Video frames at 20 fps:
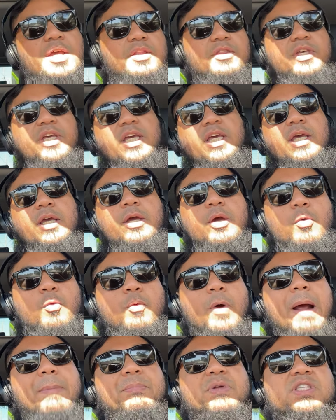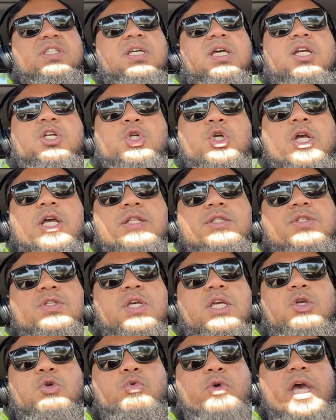the repetitions
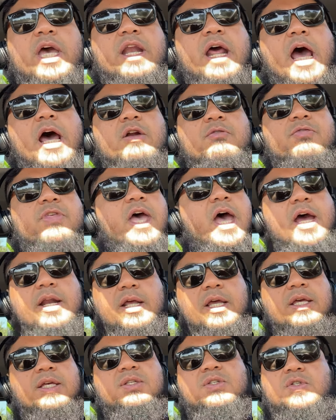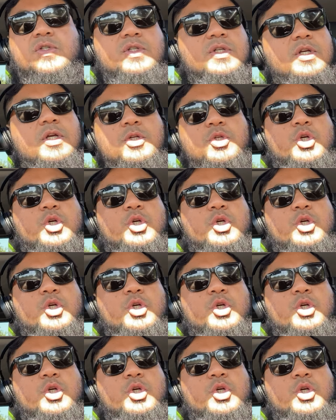that you get out of that is